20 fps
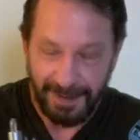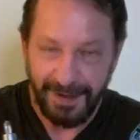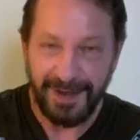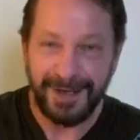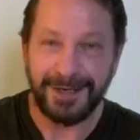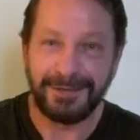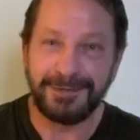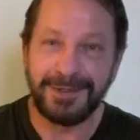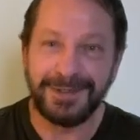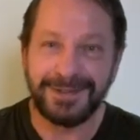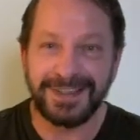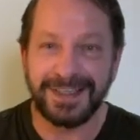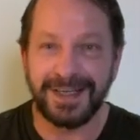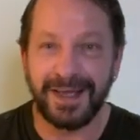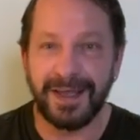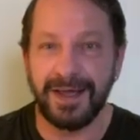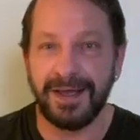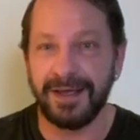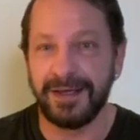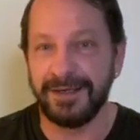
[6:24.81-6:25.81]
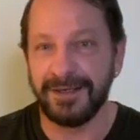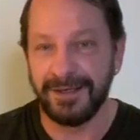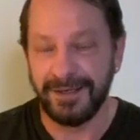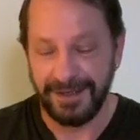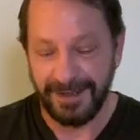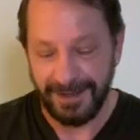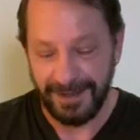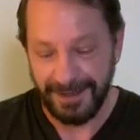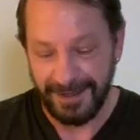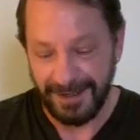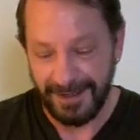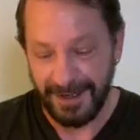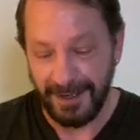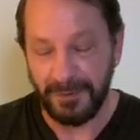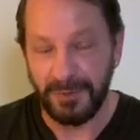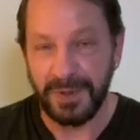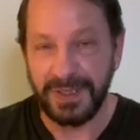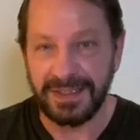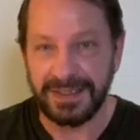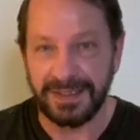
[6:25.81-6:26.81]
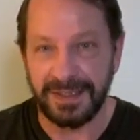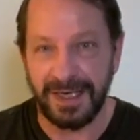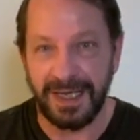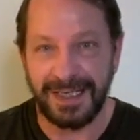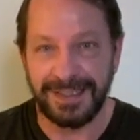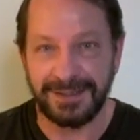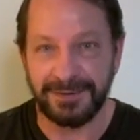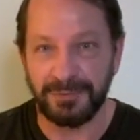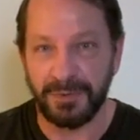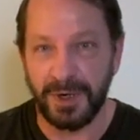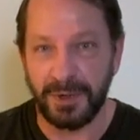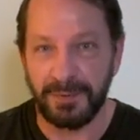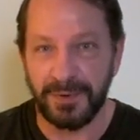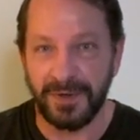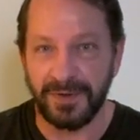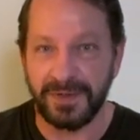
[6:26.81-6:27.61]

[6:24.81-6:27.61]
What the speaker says: And I'm using a whisk that has rubber